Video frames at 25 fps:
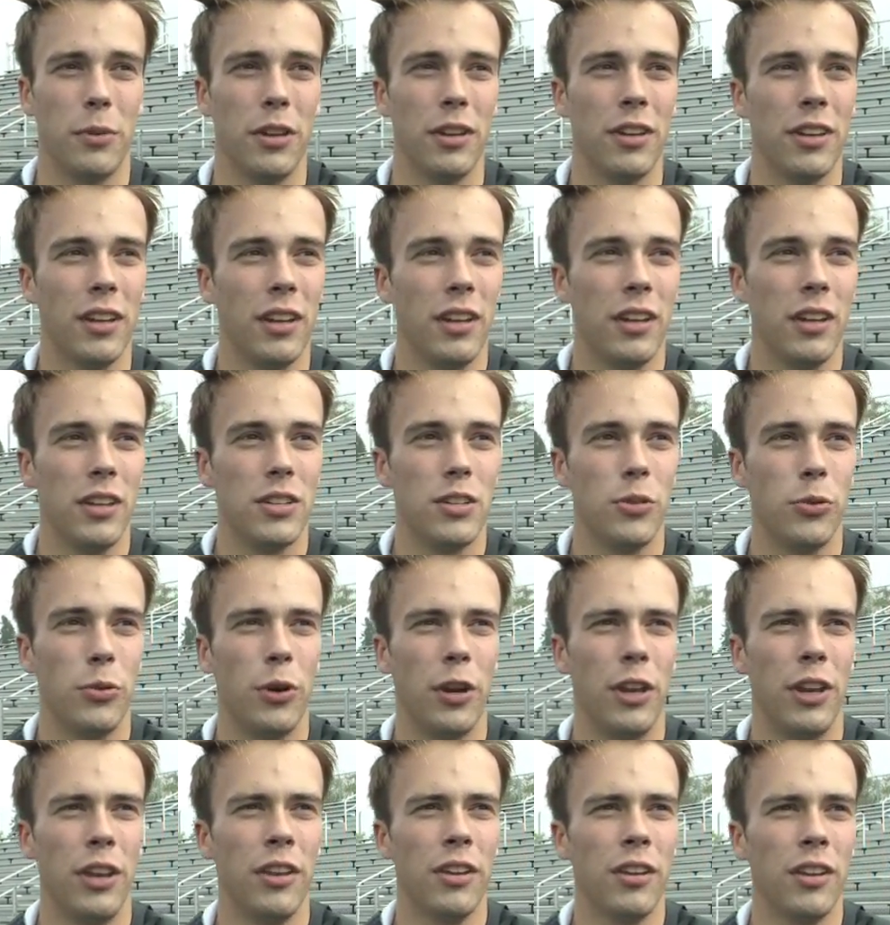And to
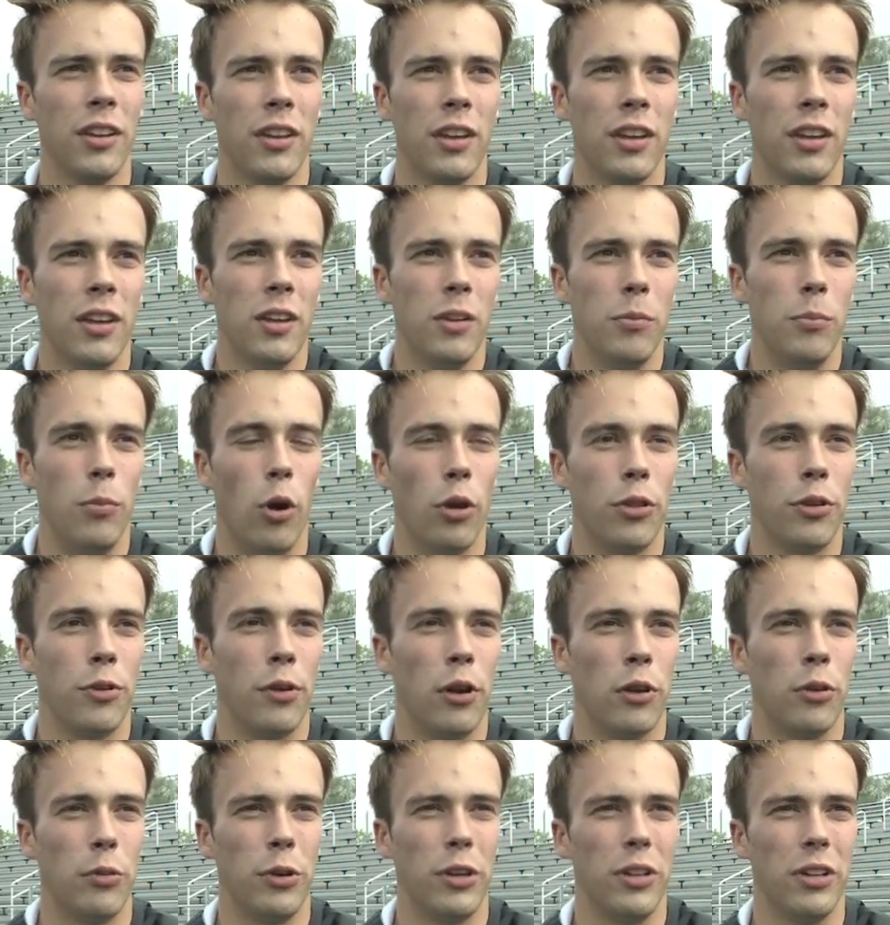win both of
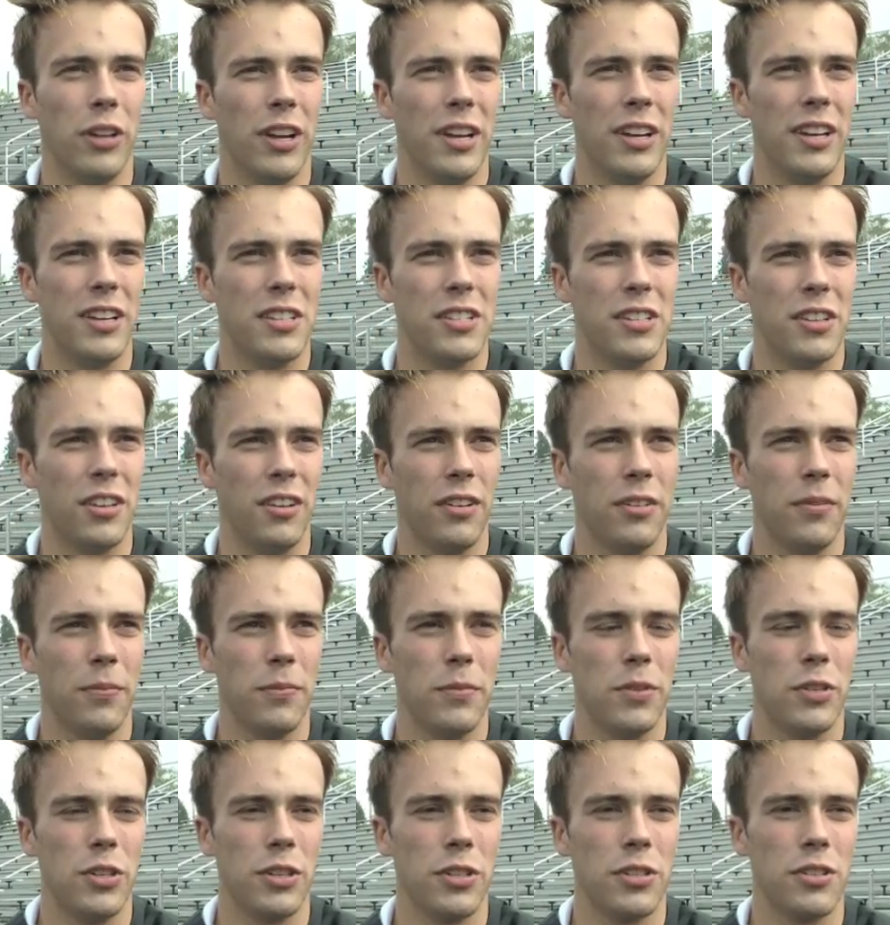our relays and
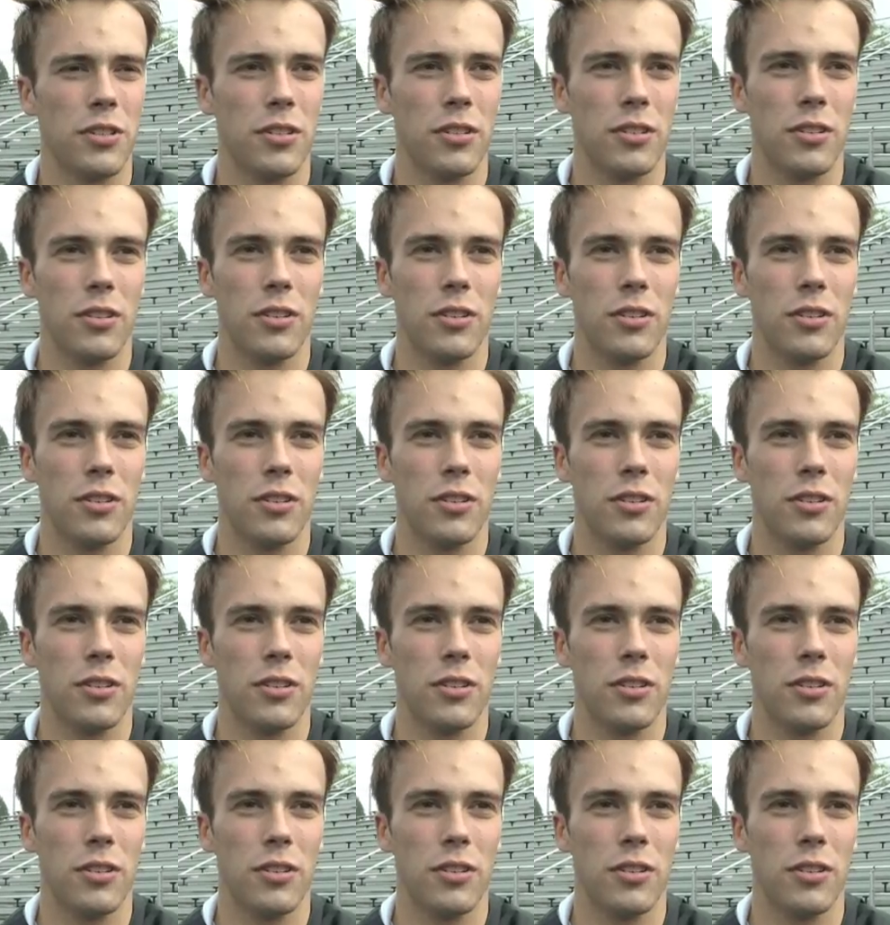just